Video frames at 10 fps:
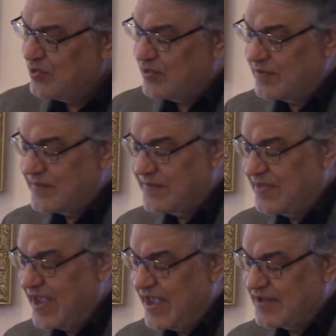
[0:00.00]
in
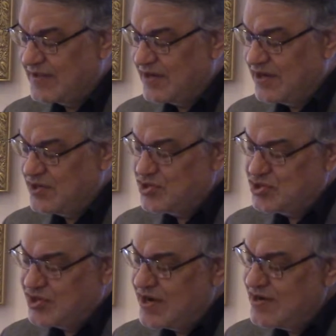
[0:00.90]
Jannah,
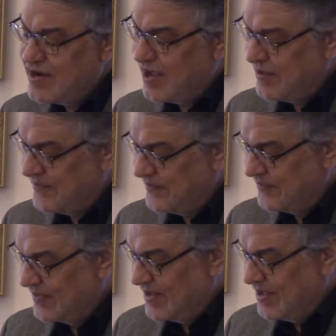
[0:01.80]
that
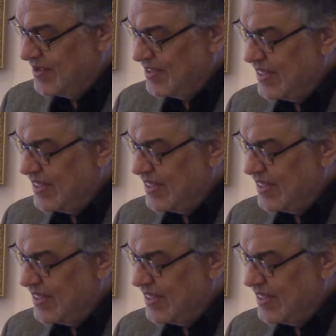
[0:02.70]
lamb